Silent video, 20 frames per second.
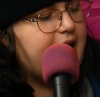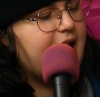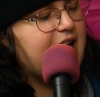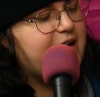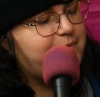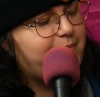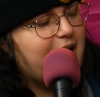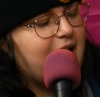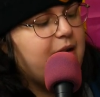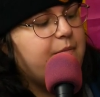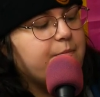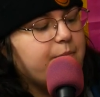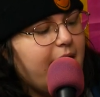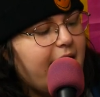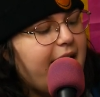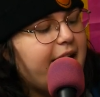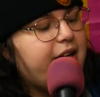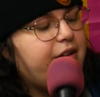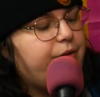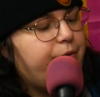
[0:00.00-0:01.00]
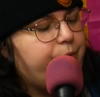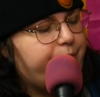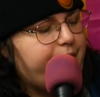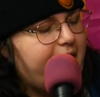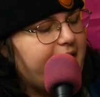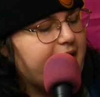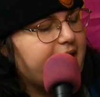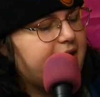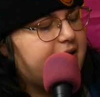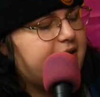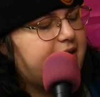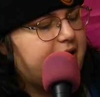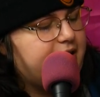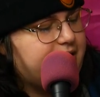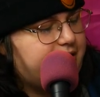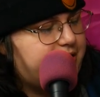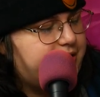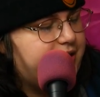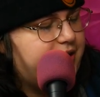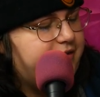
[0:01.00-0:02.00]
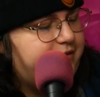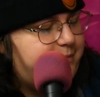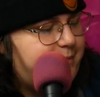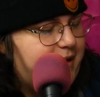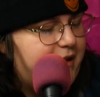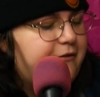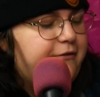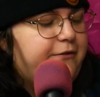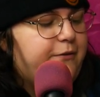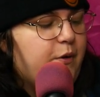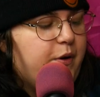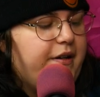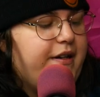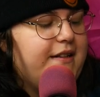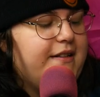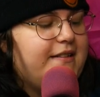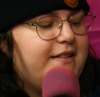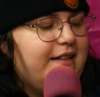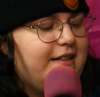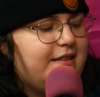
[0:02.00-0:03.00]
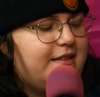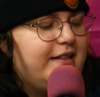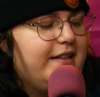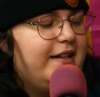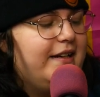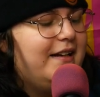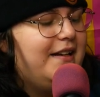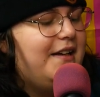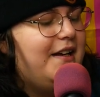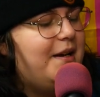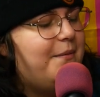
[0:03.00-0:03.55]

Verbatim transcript: and by my grace, it should have been 40 60,